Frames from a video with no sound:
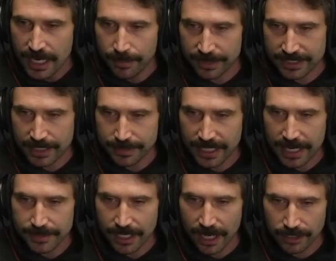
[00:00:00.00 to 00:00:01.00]
but
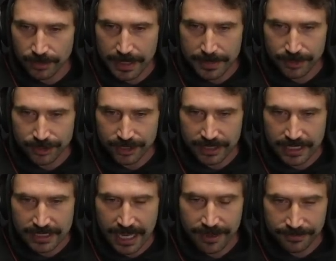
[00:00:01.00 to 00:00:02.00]
sometimes other people should
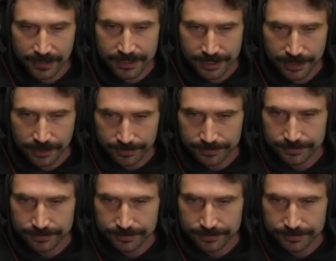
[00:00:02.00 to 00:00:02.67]
get to have fun too.